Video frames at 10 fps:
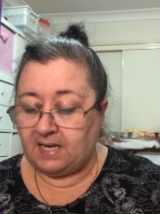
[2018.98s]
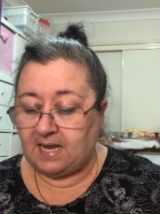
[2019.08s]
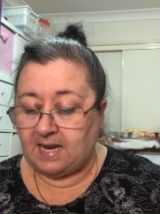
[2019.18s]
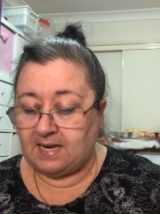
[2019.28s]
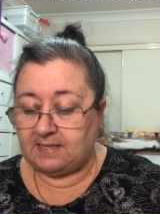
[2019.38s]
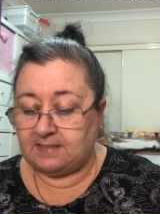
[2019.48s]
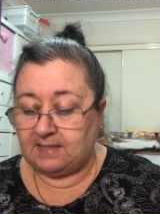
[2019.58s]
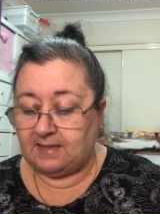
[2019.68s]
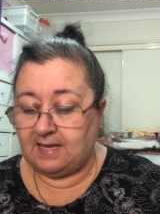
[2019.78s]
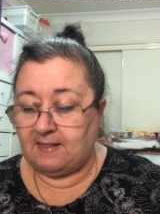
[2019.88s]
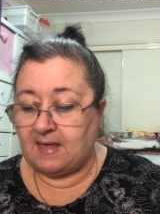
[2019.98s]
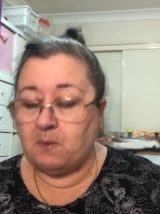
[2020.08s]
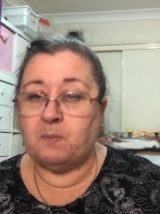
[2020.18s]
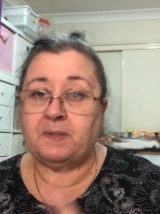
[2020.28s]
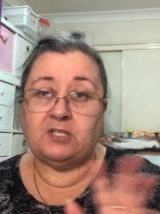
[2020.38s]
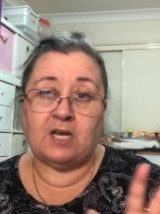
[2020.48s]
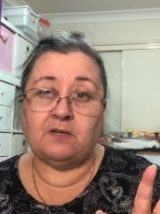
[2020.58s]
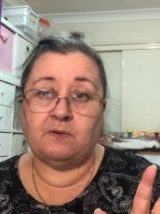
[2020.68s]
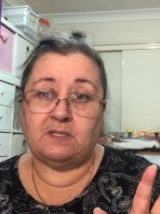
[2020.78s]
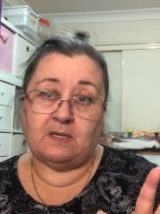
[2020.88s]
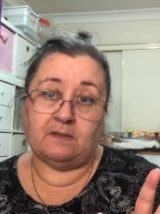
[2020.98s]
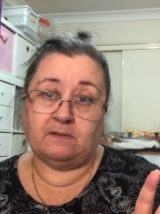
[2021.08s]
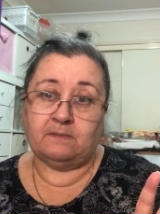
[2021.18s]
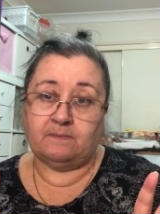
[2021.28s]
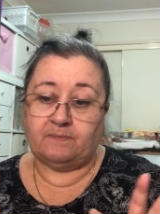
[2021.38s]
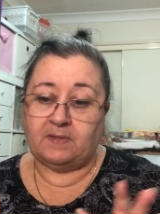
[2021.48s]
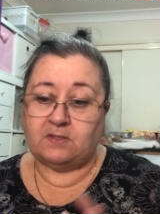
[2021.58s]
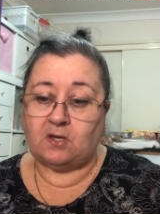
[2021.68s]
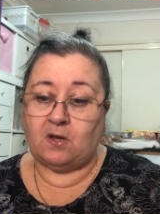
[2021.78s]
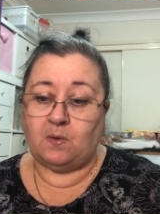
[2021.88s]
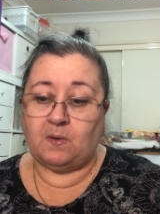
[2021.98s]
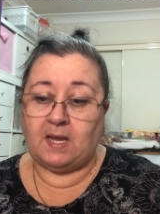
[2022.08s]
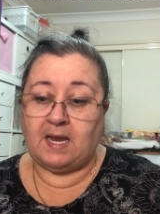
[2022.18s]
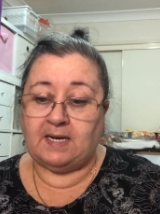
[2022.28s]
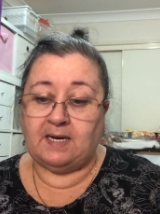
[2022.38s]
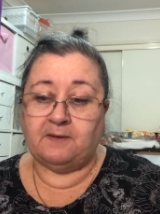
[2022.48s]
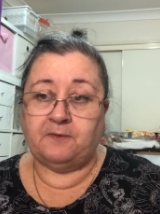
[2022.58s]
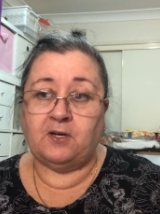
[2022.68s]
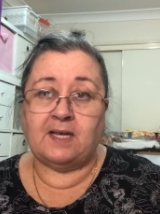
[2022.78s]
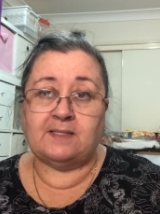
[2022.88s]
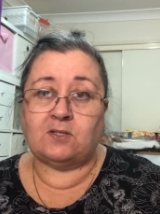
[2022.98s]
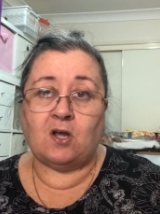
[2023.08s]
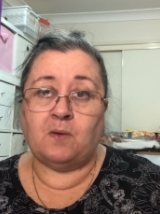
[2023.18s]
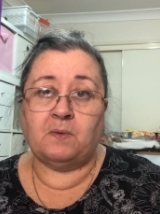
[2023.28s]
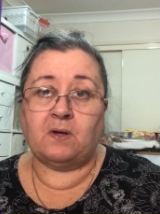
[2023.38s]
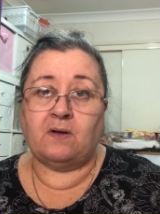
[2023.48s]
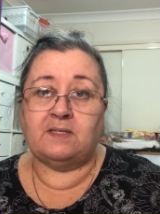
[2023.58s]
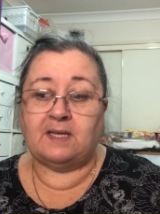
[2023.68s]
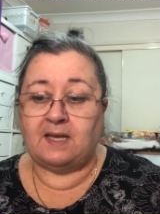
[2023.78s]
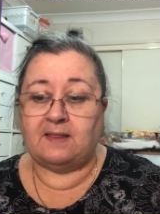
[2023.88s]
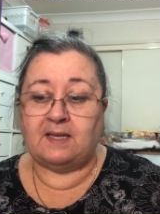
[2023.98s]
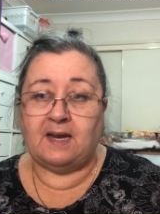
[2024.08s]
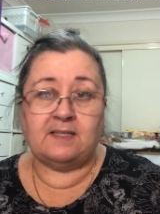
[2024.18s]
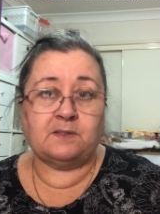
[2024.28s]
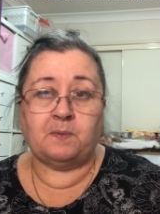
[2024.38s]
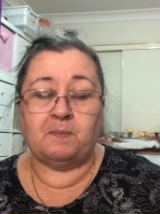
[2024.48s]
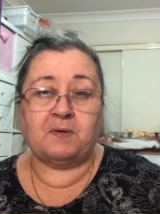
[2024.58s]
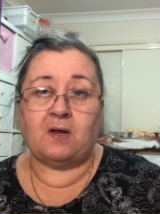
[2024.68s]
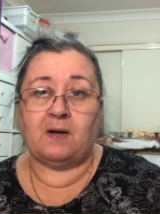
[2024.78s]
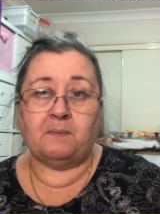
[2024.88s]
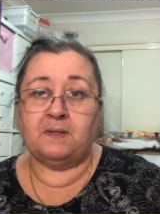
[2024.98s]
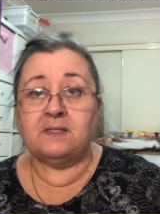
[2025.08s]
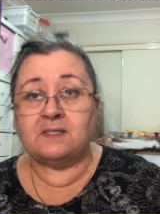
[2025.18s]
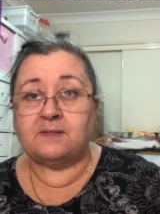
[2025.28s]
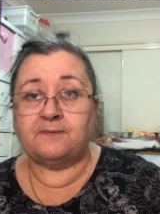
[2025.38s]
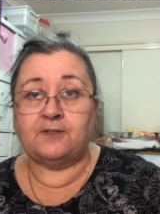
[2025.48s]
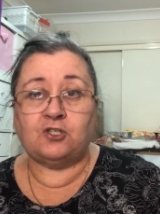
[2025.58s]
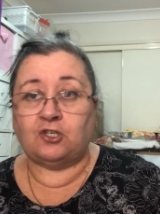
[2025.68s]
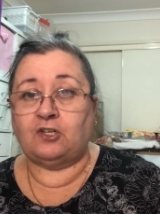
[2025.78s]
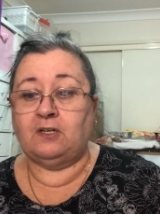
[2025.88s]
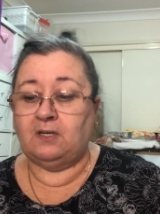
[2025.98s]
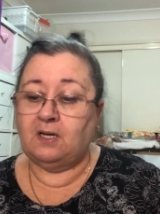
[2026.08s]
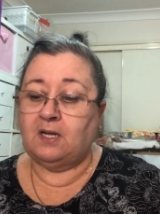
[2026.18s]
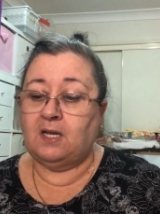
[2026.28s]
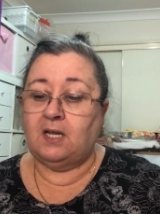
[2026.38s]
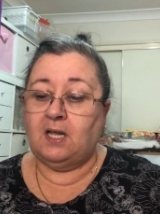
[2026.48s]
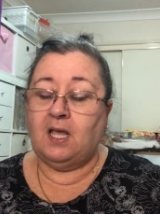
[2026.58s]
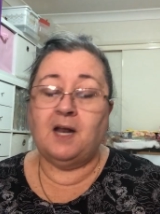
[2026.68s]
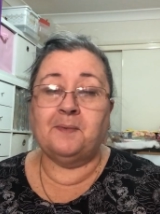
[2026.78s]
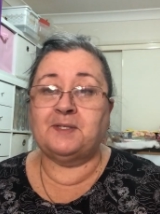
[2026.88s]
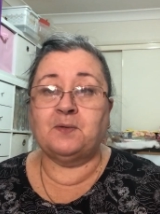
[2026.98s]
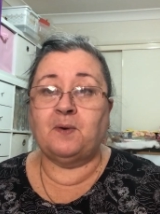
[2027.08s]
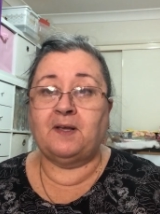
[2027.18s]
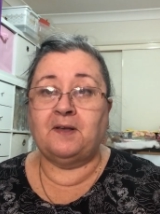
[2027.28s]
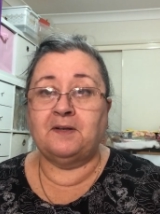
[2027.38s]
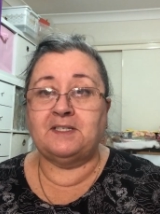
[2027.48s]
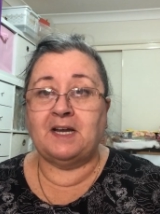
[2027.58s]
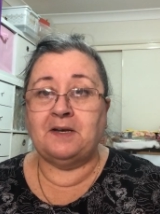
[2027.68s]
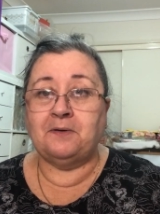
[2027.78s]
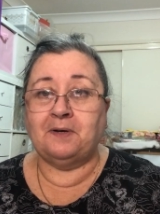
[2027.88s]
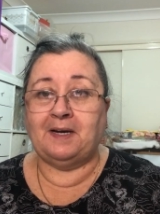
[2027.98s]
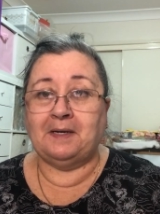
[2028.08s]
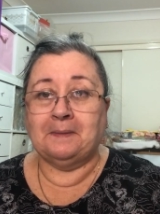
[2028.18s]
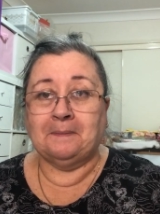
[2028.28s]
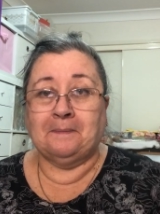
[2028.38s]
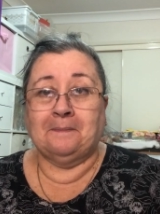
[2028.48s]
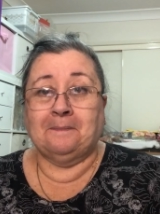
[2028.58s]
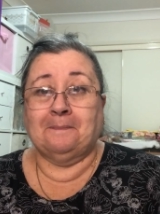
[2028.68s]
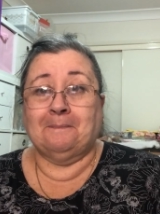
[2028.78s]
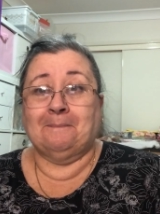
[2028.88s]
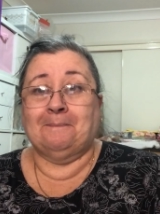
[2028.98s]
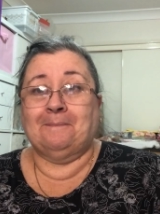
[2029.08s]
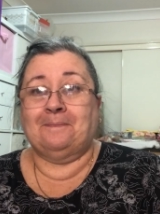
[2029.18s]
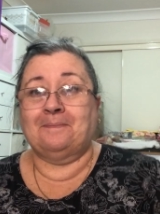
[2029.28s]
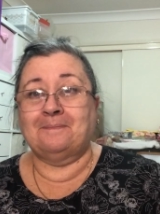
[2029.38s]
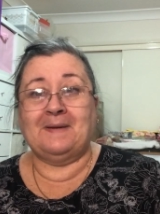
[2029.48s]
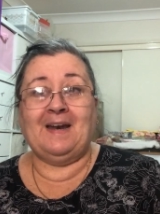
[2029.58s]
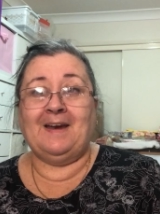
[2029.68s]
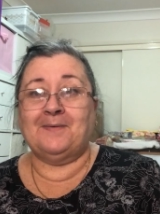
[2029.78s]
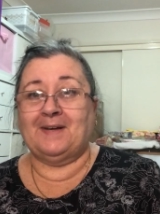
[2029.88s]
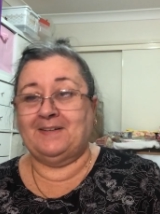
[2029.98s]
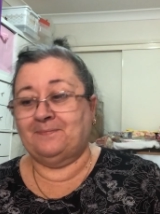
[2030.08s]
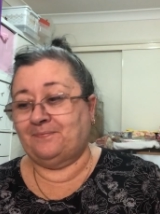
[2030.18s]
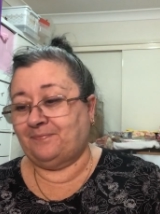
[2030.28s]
and then that will be January done. So, and in a few days time we're going to get the next Whip Go numbers for June, and I'm still working on January. But anyway,